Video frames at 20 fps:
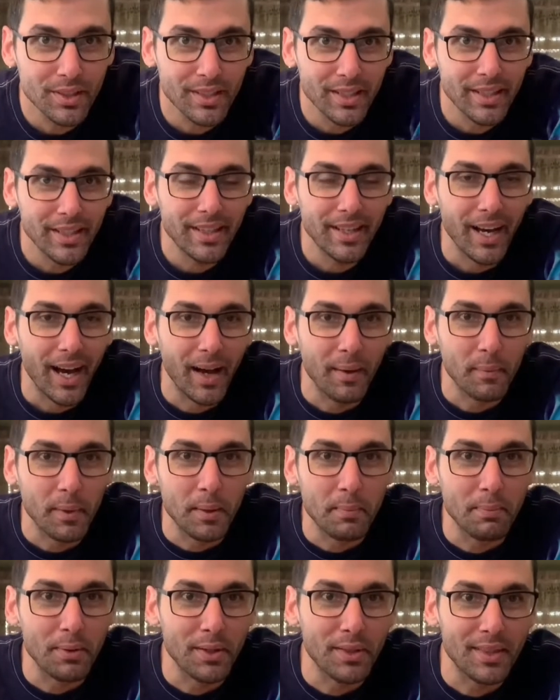I'm gonna
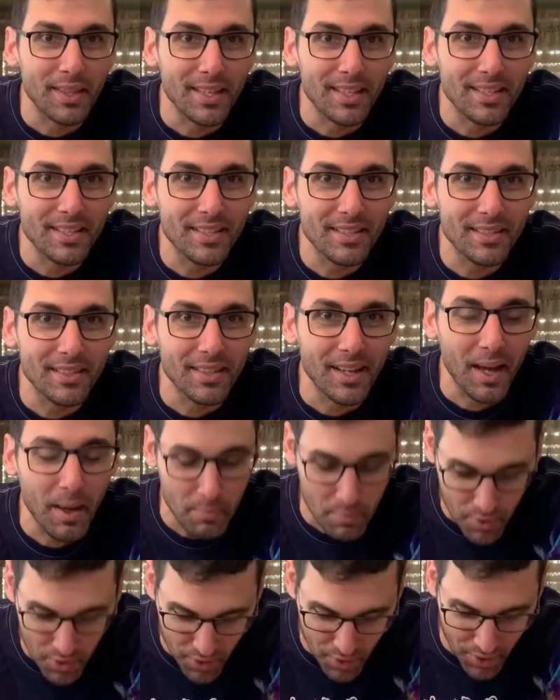put this, I'm
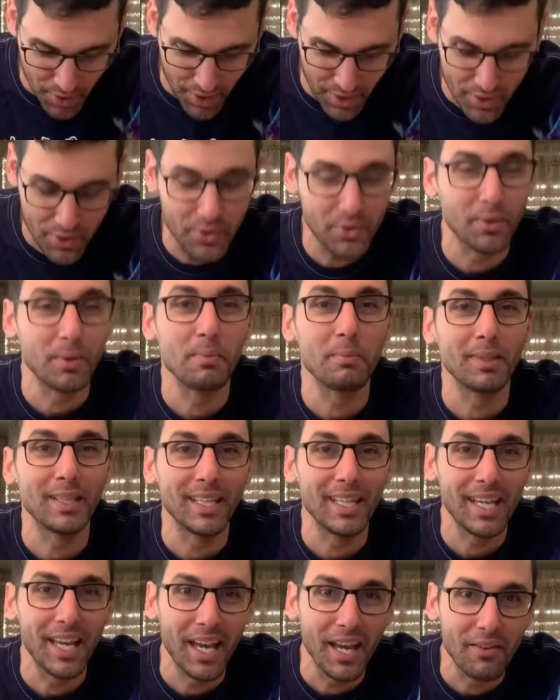sure, extremely
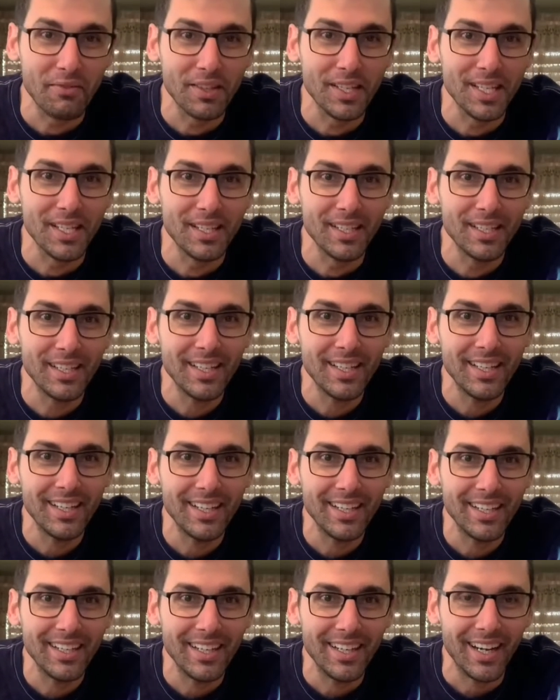heavy
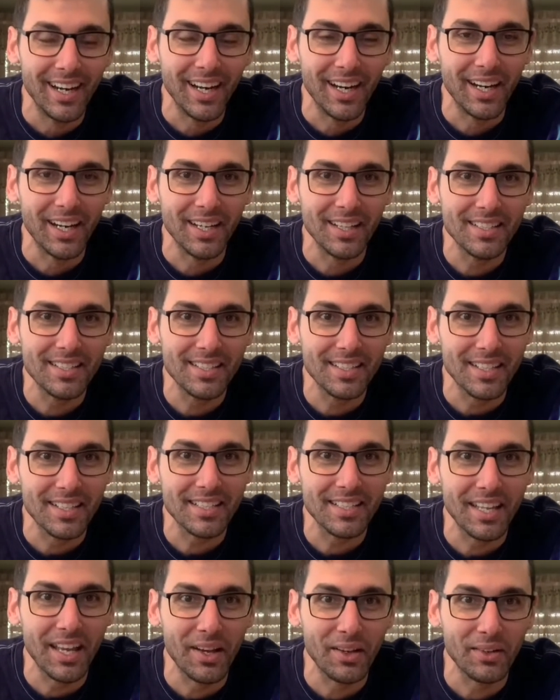
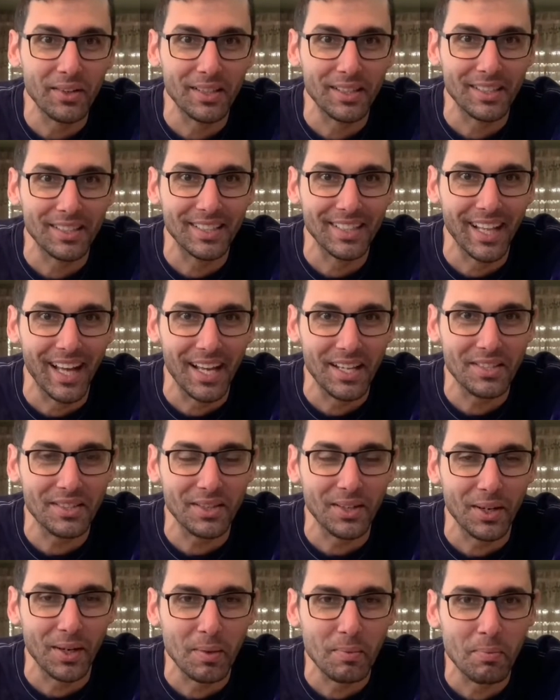6-gallon glass
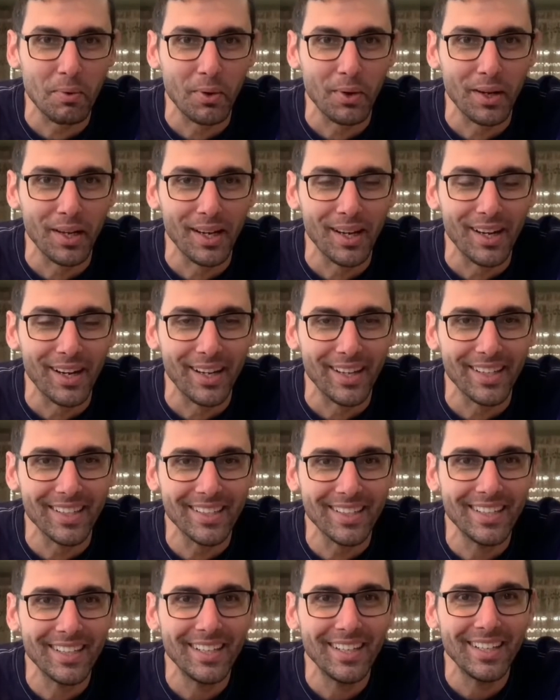carboy on.
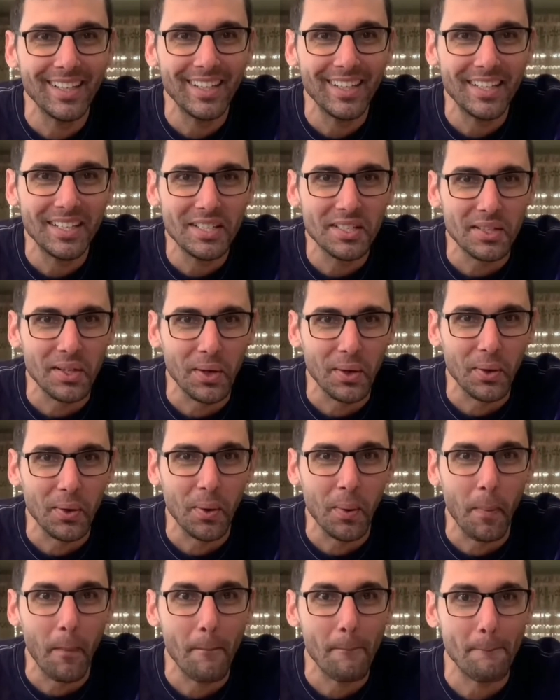So
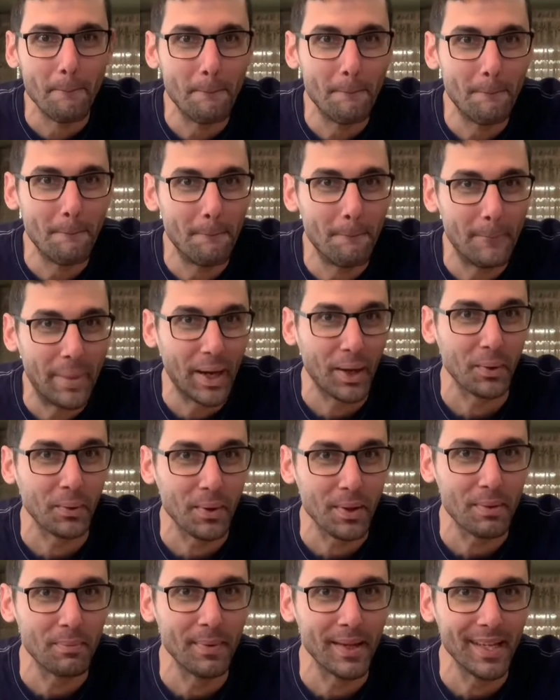bear with
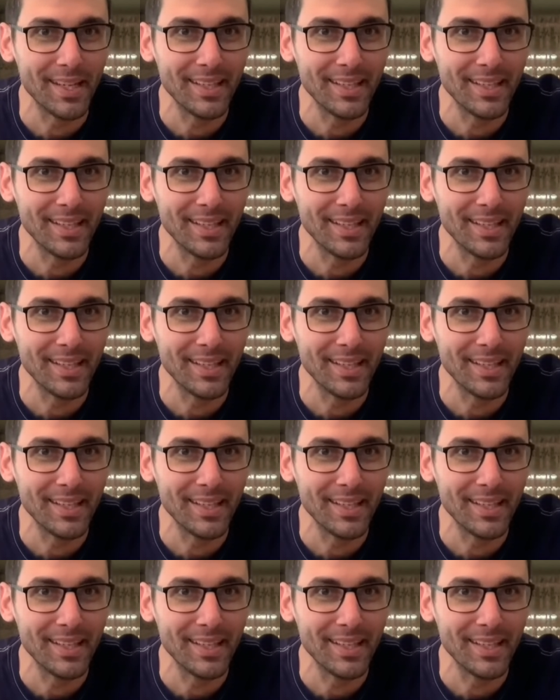me.